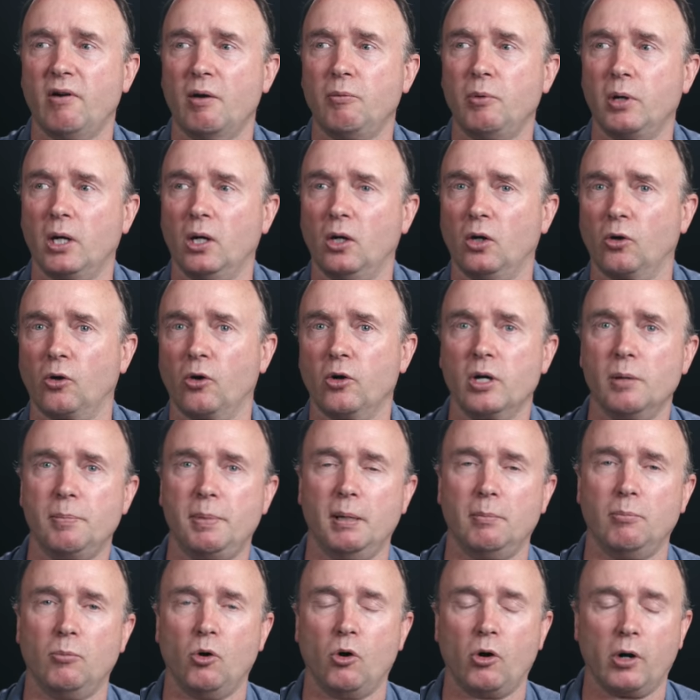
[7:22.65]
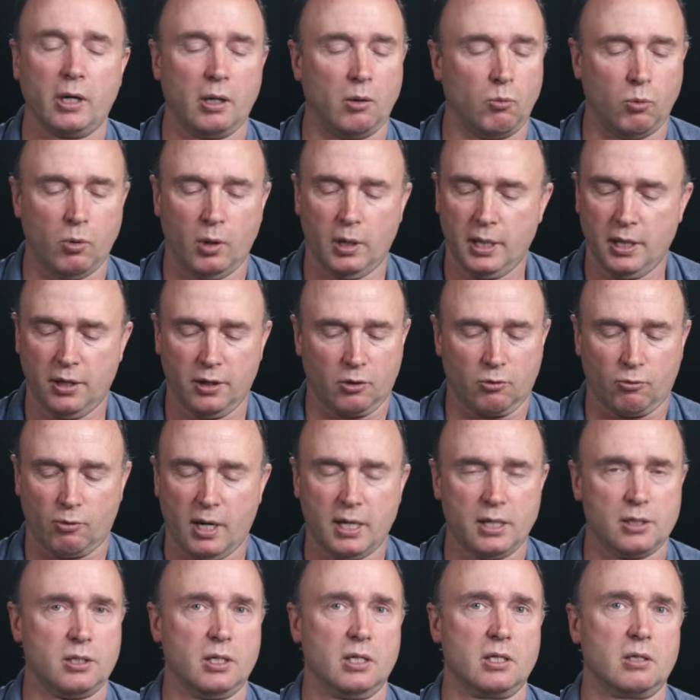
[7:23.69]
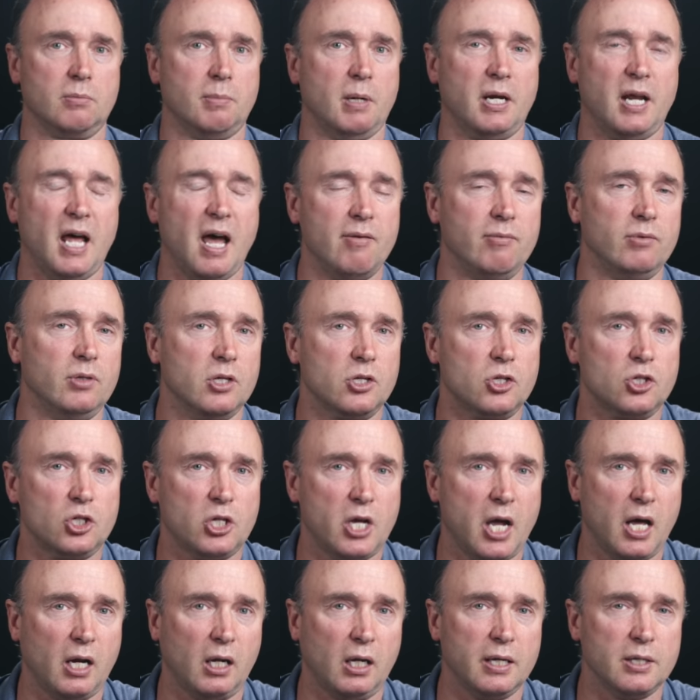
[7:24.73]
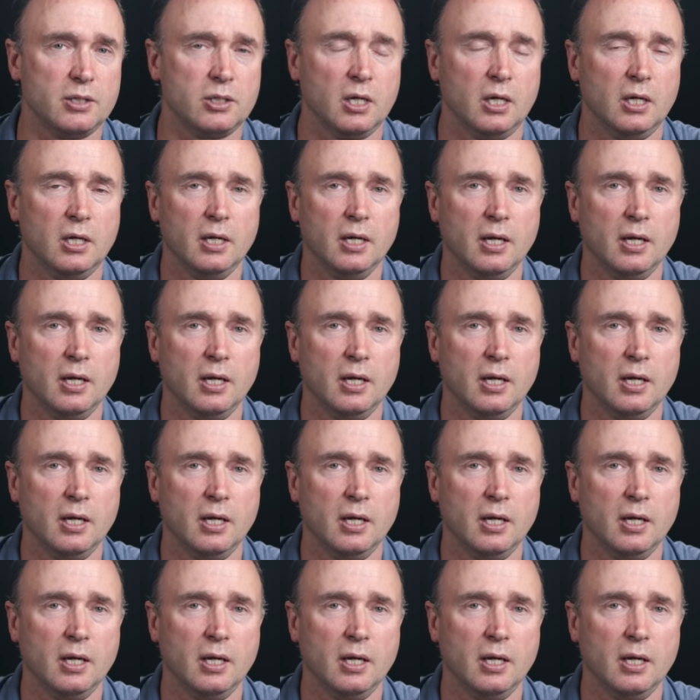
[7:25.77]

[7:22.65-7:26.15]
I want to learn a bit more. One of the greatest things about having this channel is